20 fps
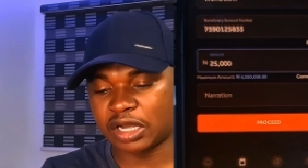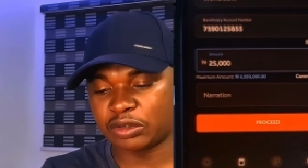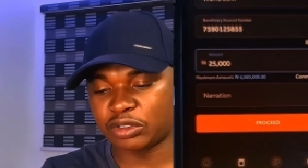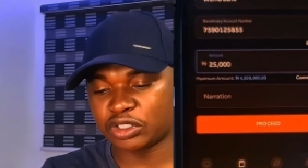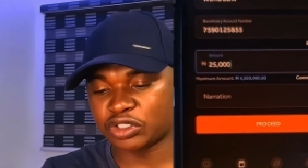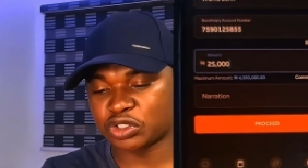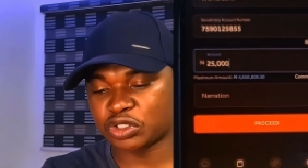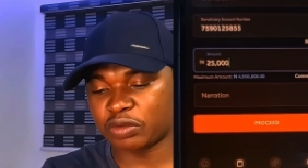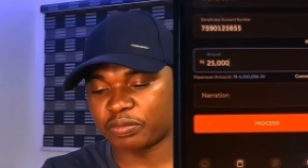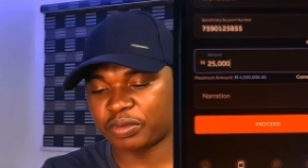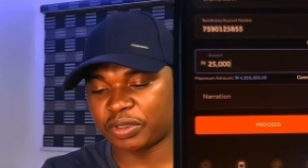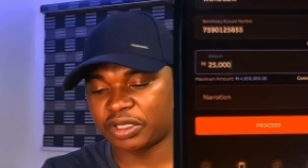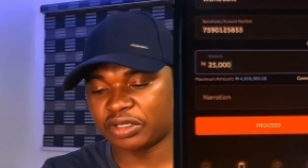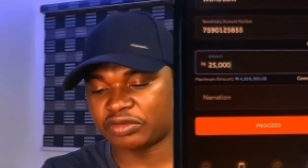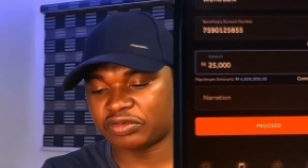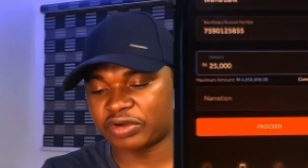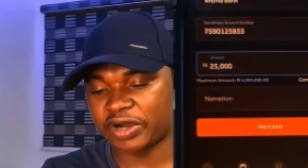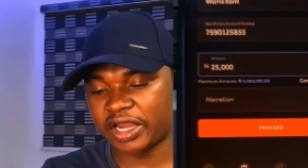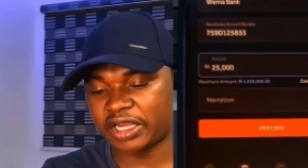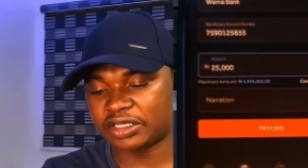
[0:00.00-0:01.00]
Don't
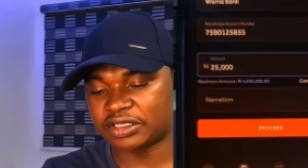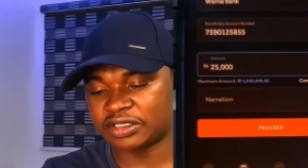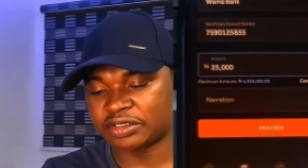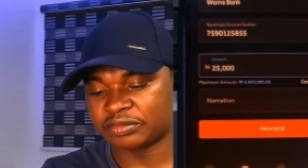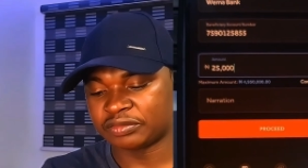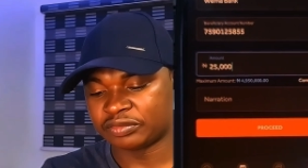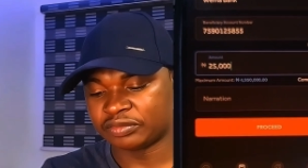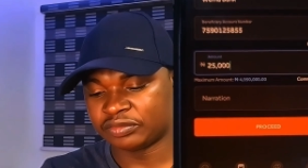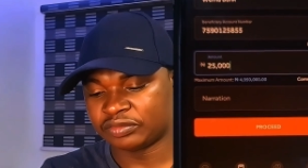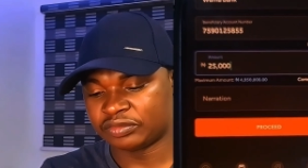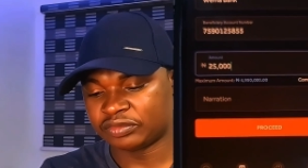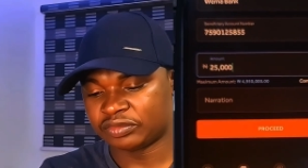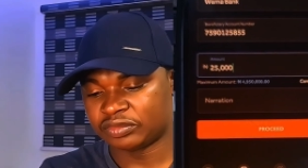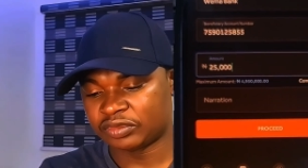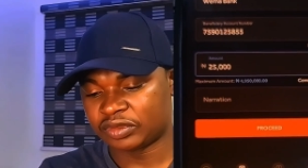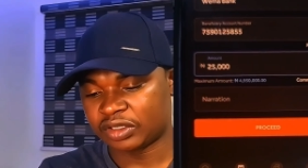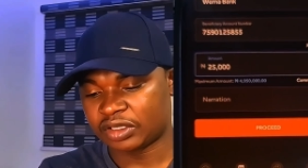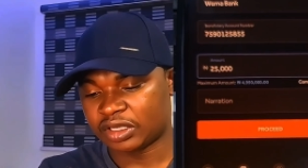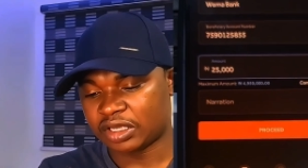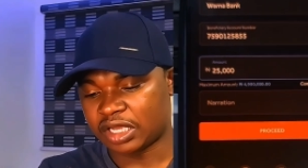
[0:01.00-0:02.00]
put anything
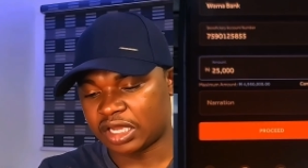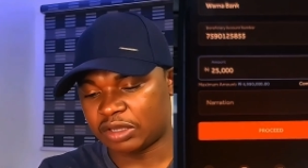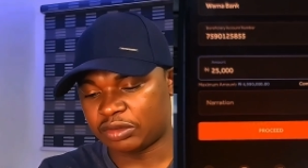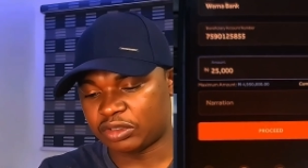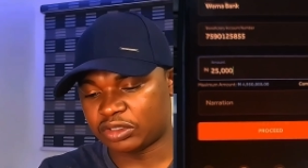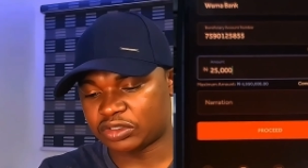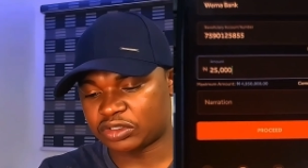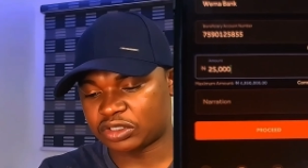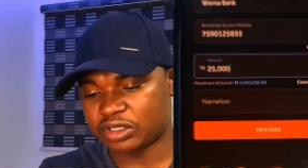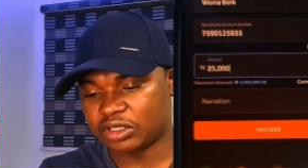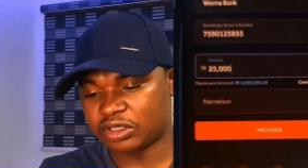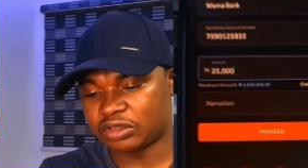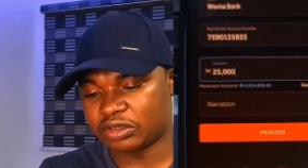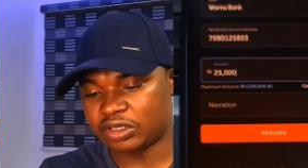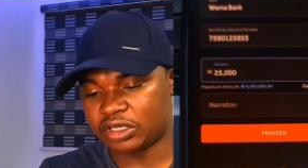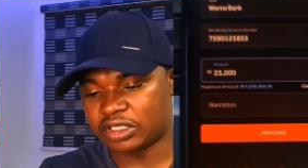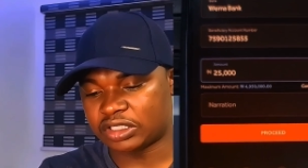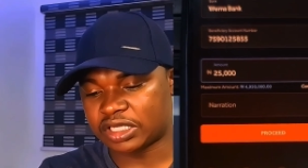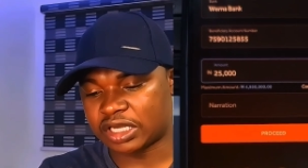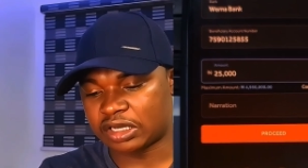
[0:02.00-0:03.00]
crypto or
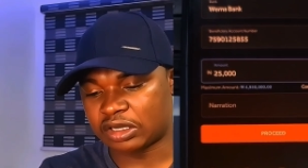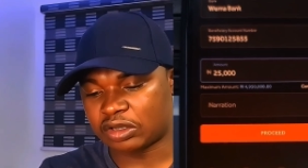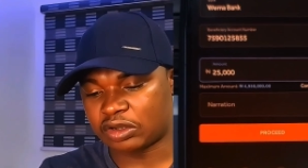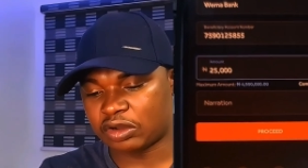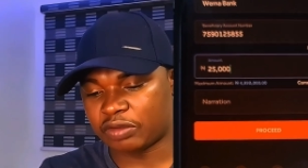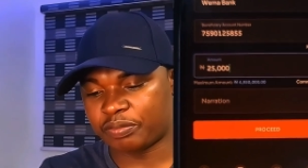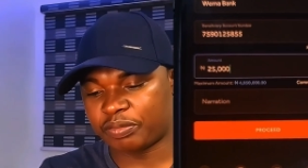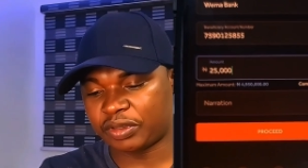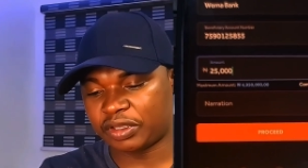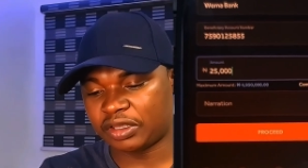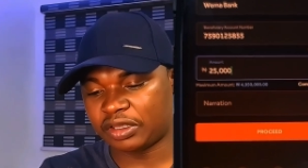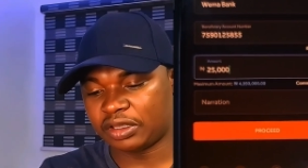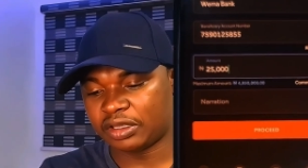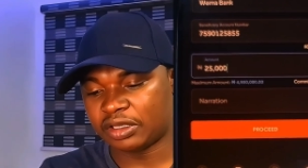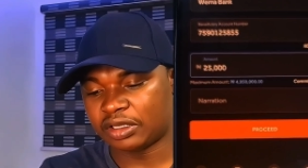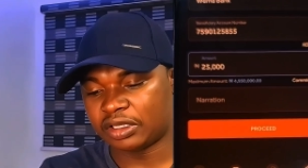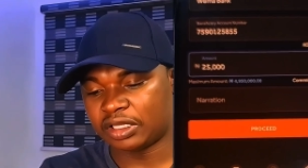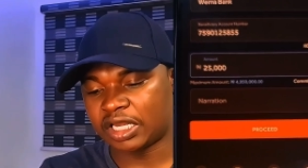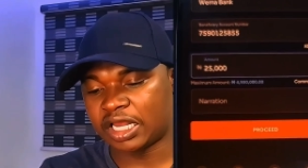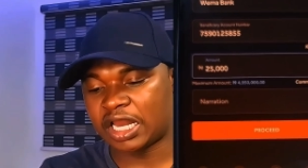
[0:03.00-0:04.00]
forex or something in the
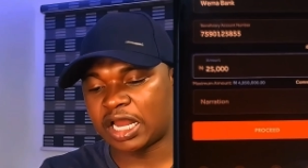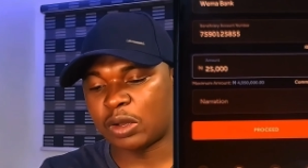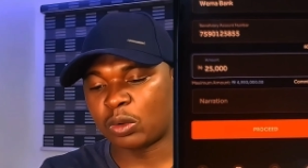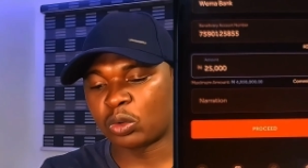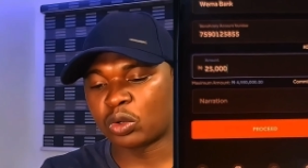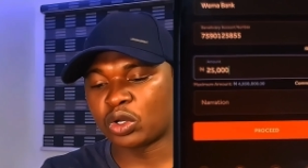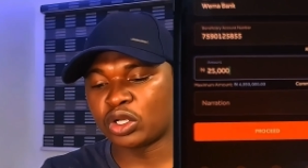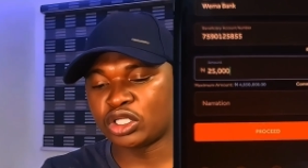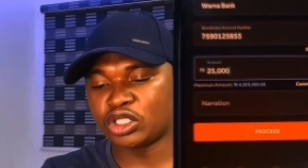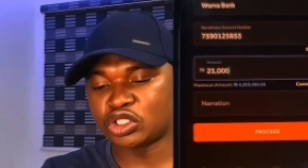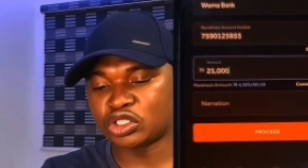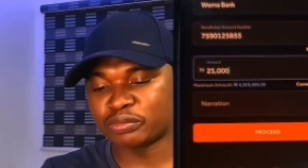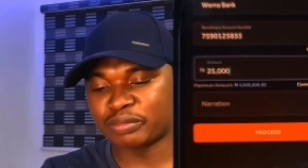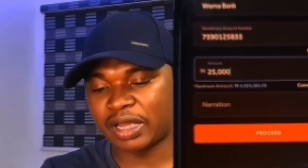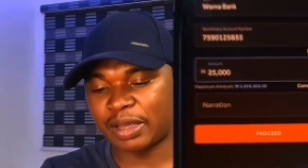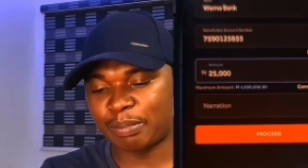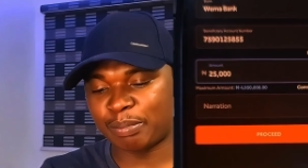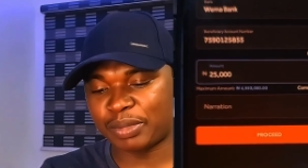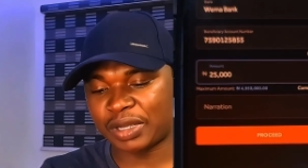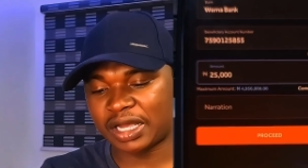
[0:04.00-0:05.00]
narration. Don't
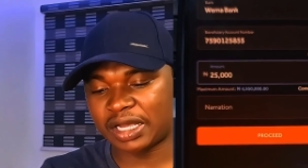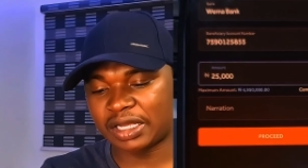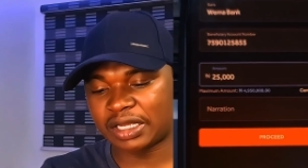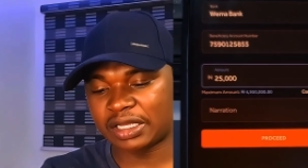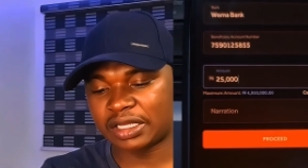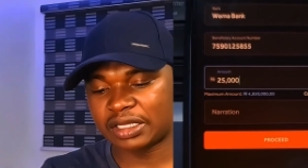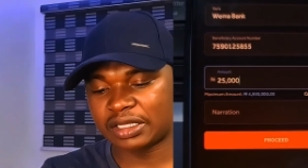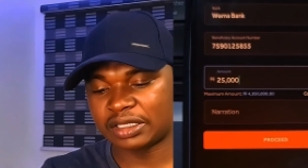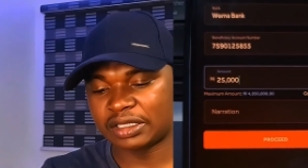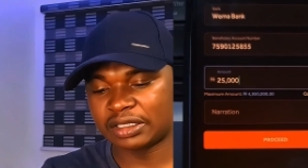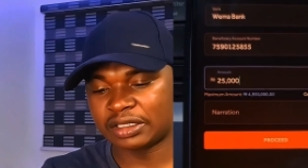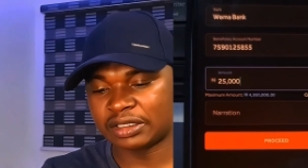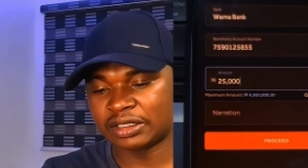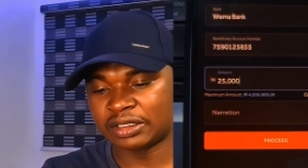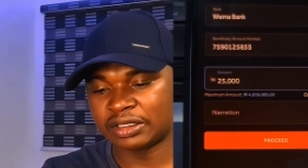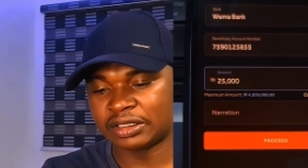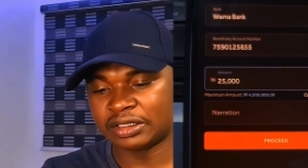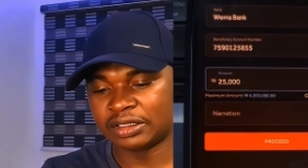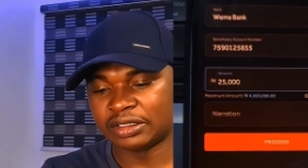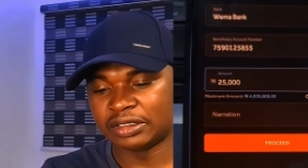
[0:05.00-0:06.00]
put anything like that,
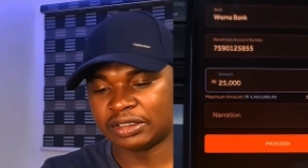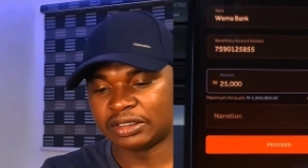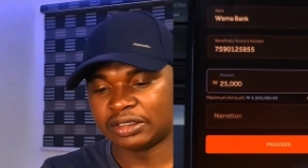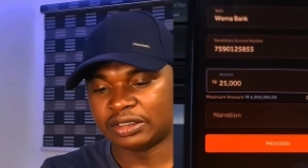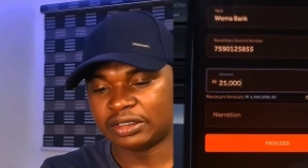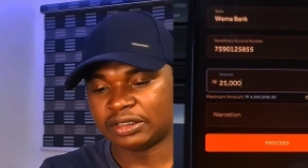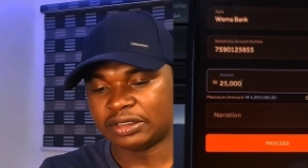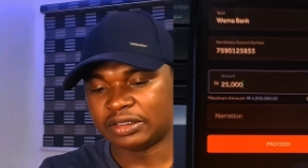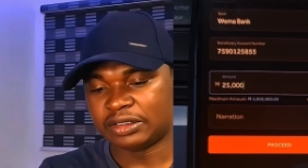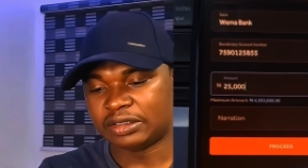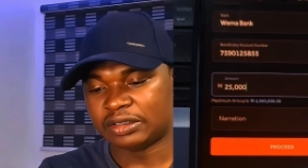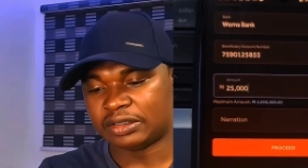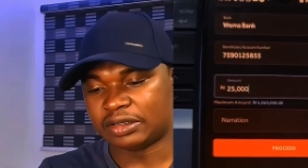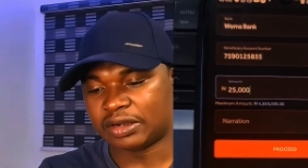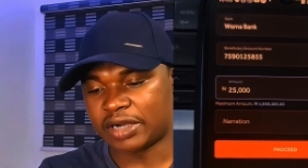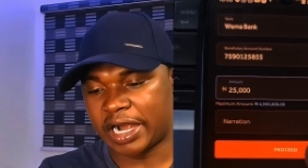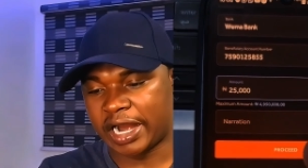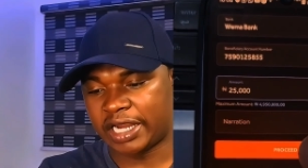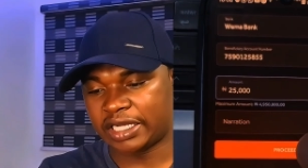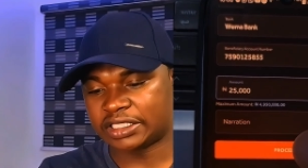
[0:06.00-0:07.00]
okay?
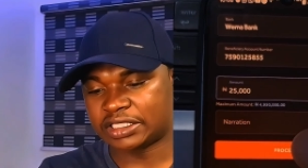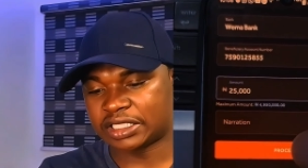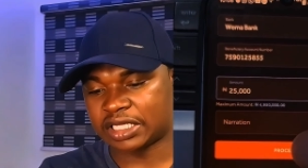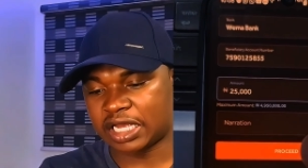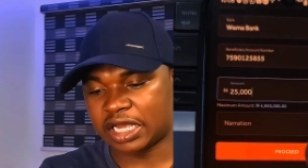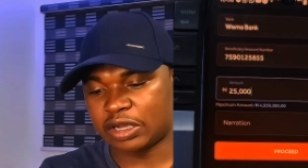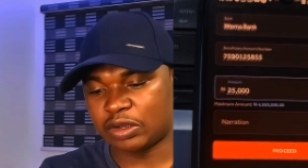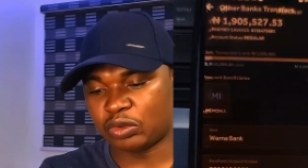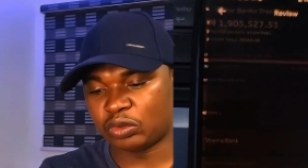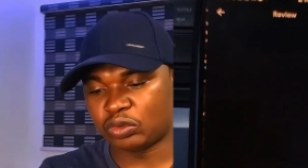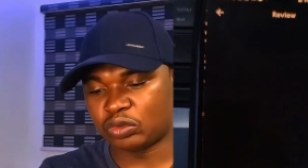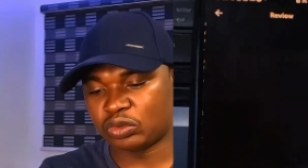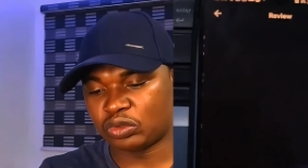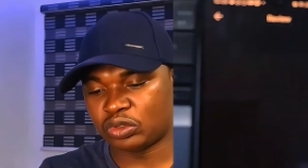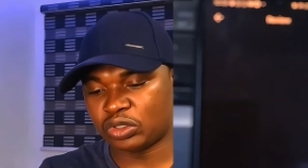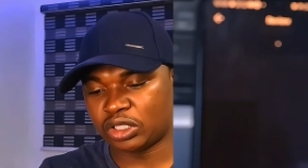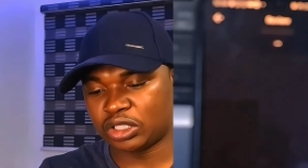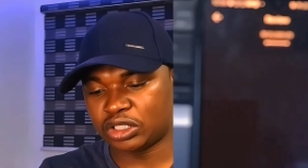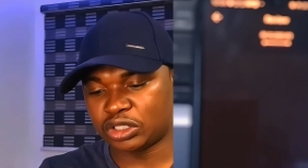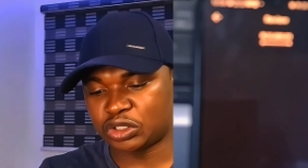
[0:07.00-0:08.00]
Just click on
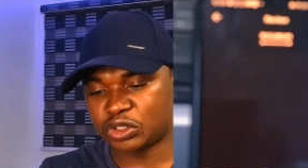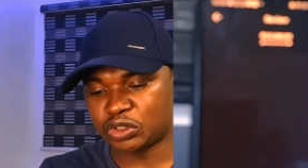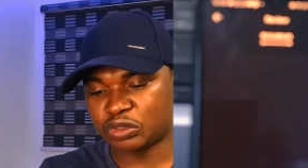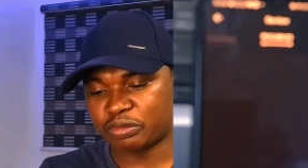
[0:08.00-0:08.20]
proceed.